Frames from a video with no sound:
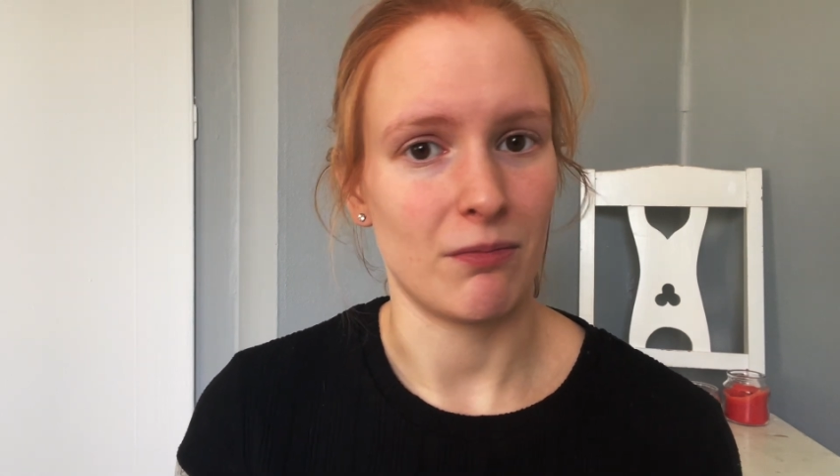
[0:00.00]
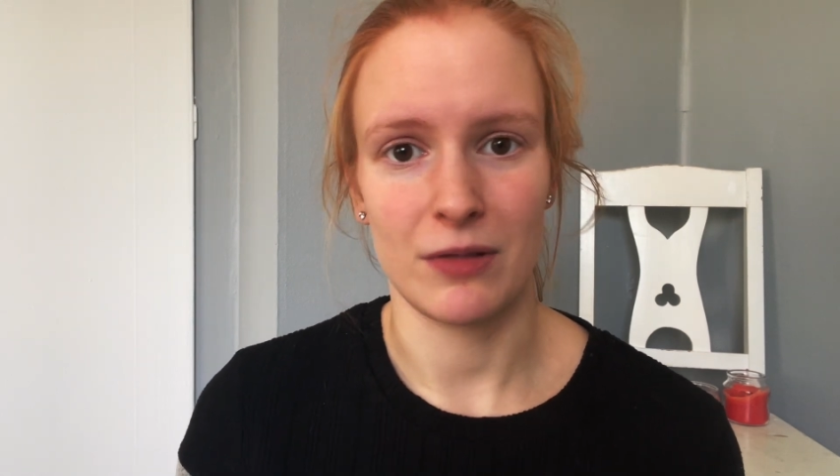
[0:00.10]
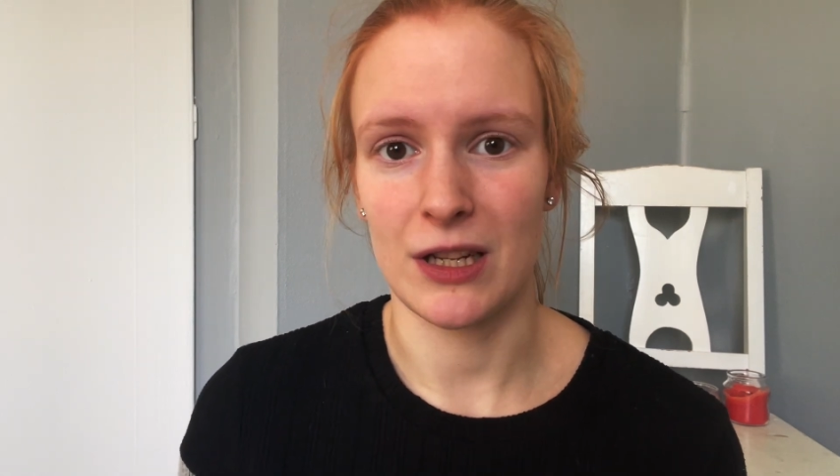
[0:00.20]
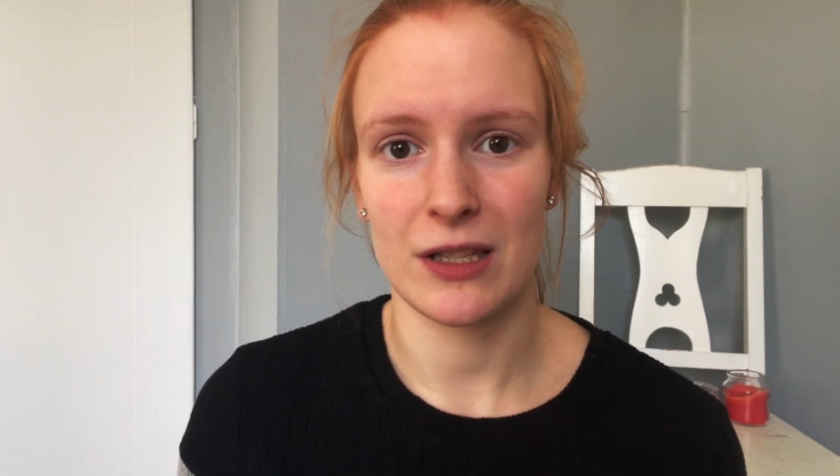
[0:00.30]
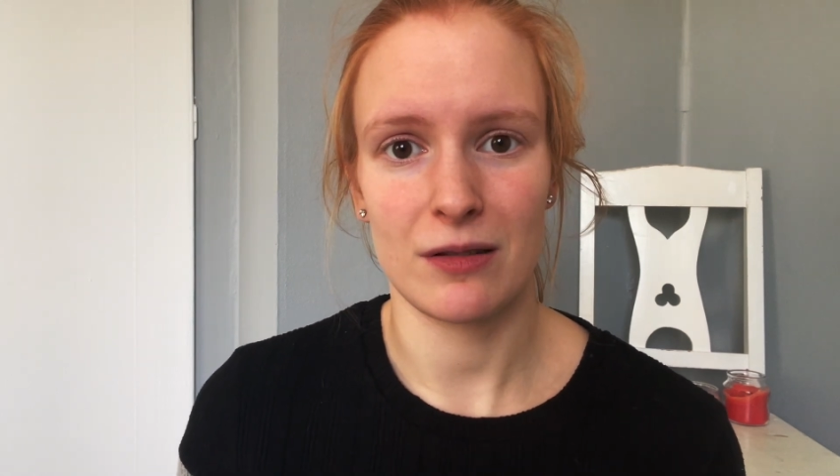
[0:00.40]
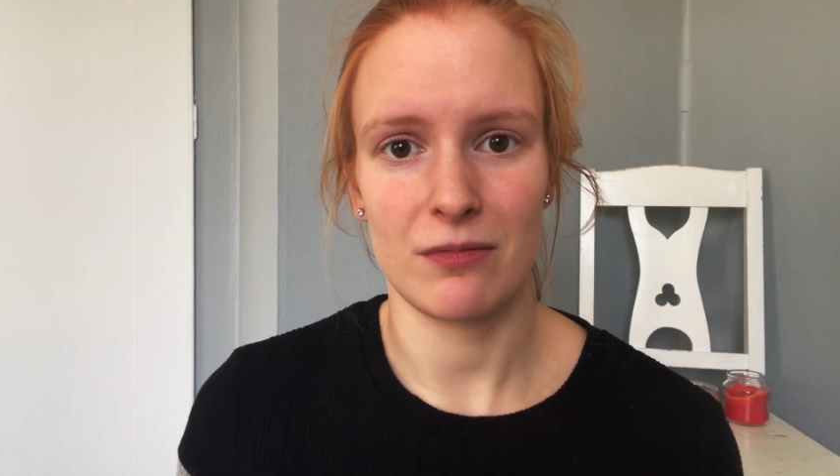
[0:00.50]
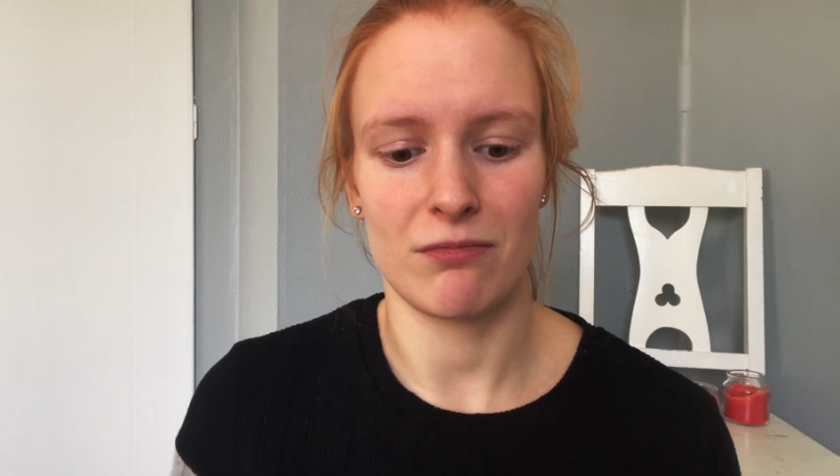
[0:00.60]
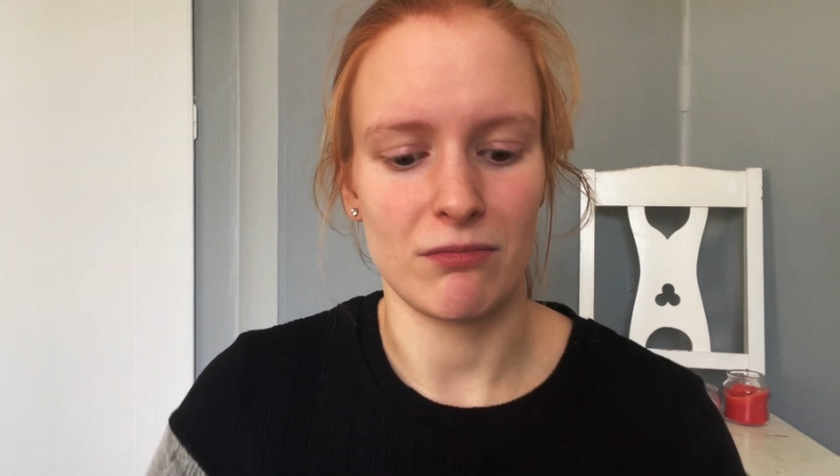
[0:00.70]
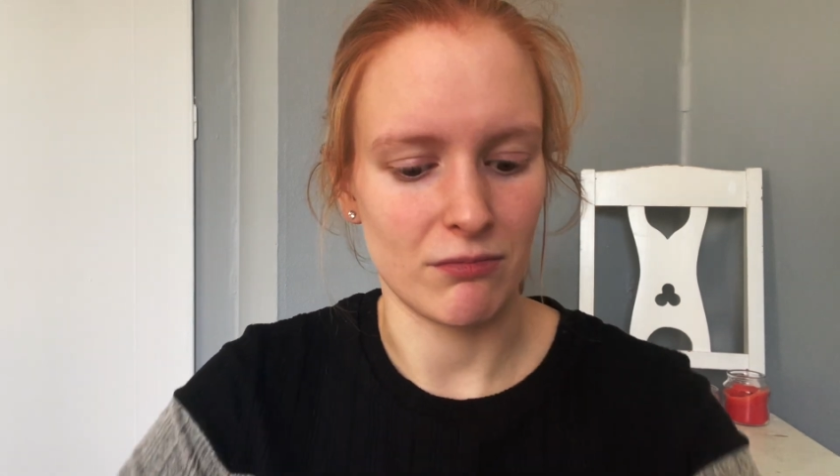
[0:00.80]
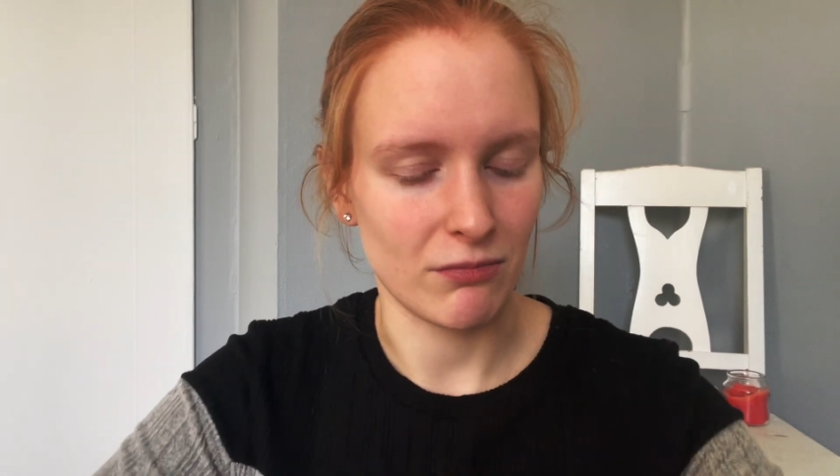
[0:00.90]
Just
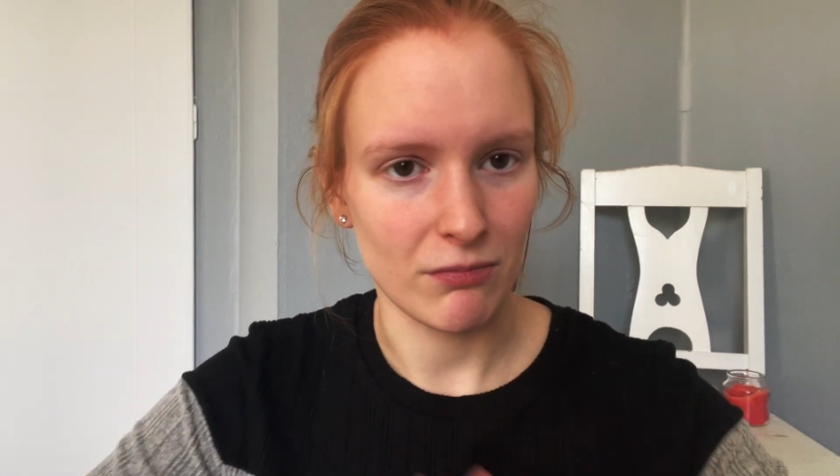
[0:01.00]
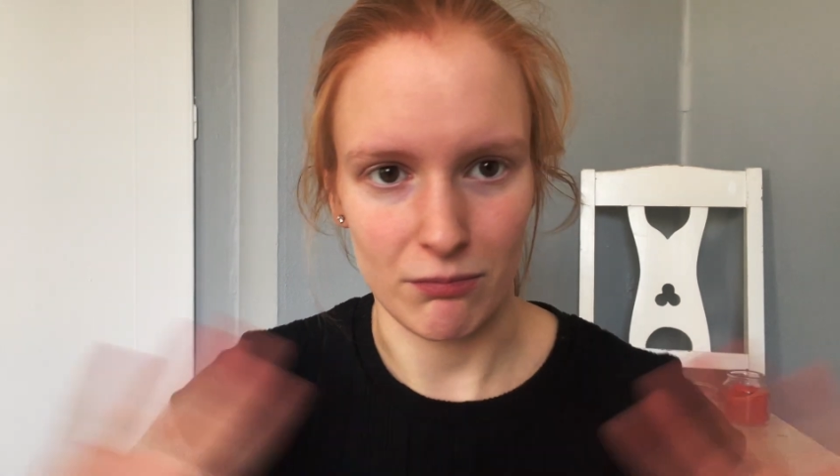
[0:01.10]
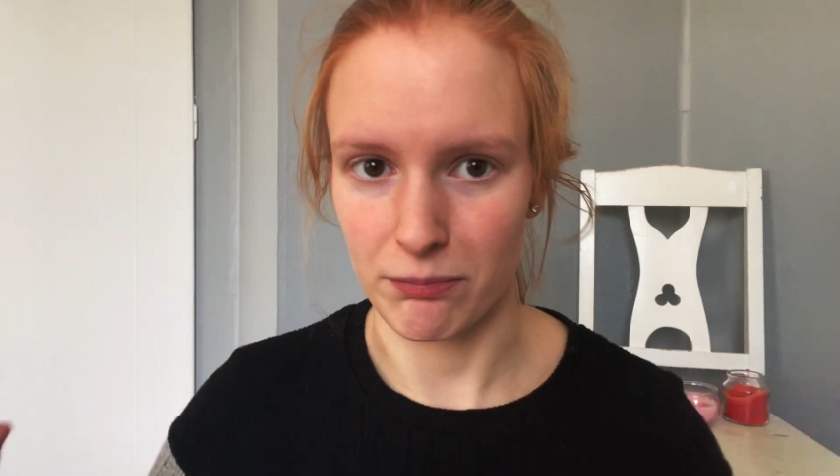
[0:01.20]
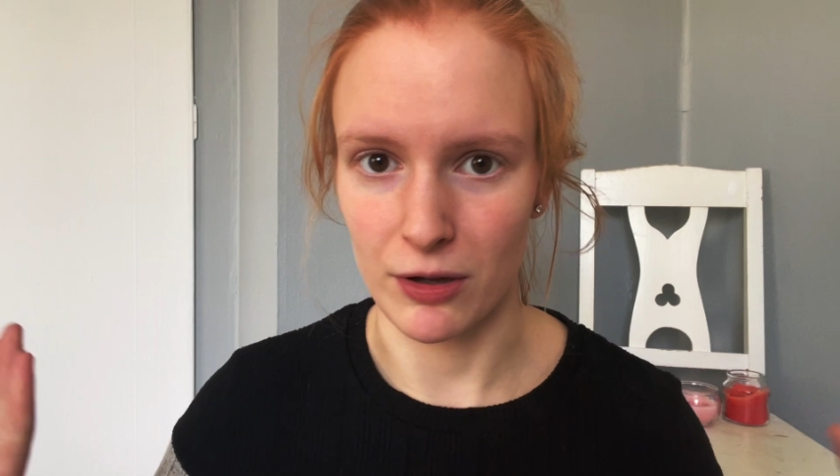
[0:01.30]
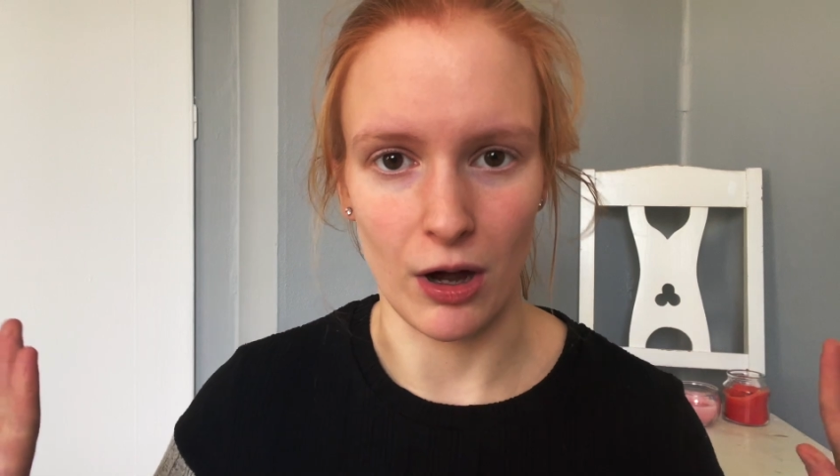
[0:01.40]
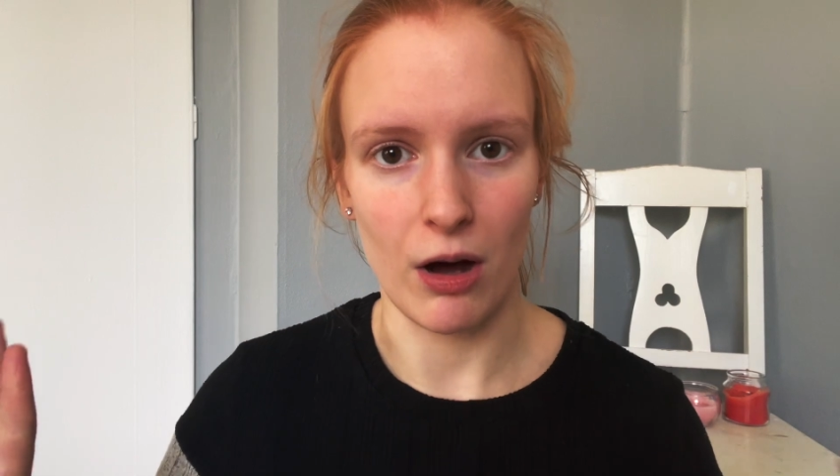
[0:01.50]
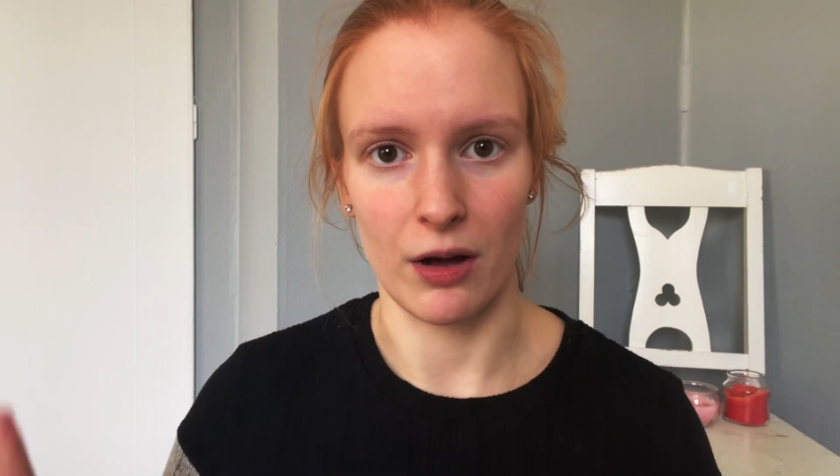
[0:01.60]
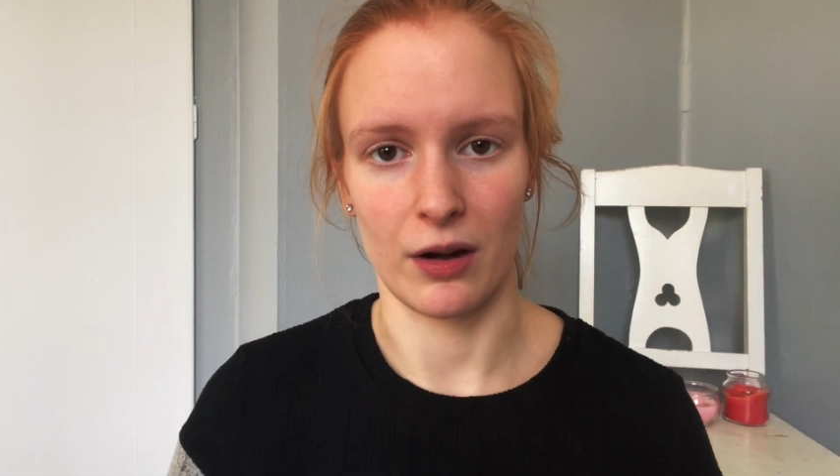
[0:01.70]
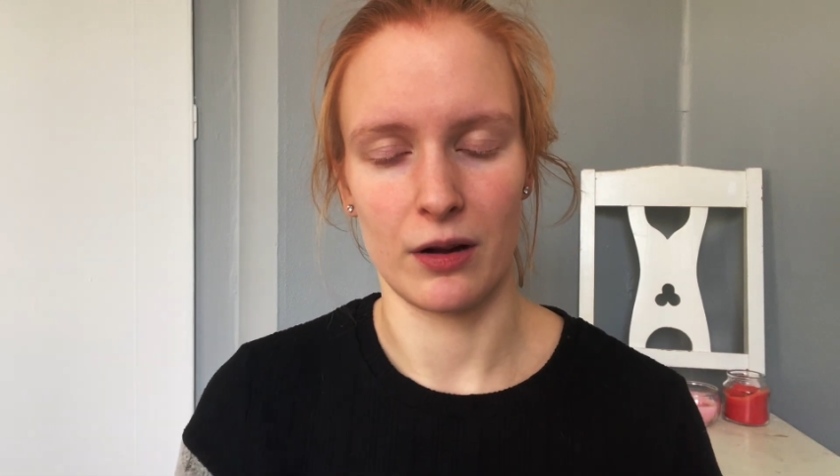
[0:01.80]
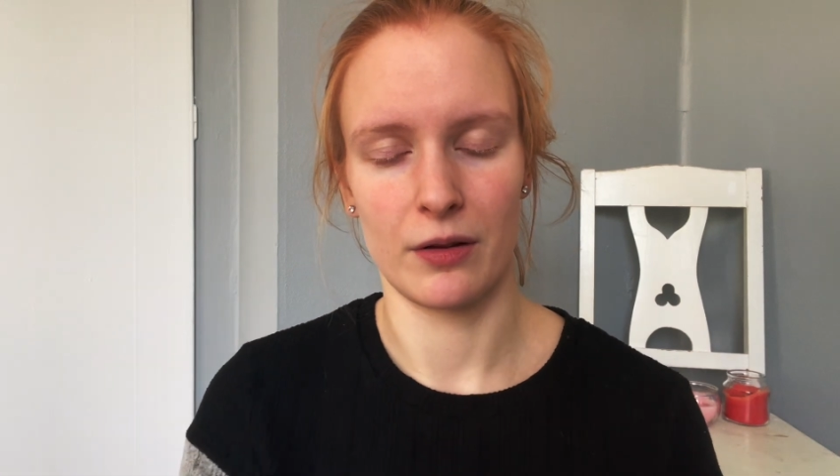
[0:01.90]
gone.